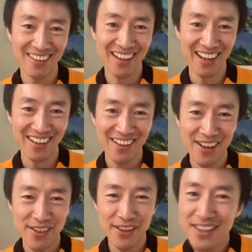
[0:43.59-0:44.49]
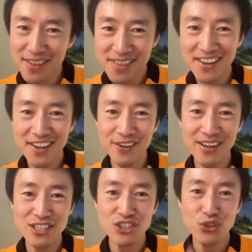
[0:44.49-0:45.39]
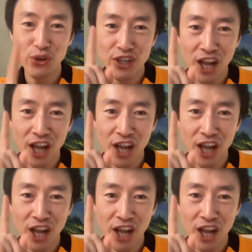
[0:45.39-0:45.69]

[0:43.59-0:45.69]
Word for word: Like the key thing here is you're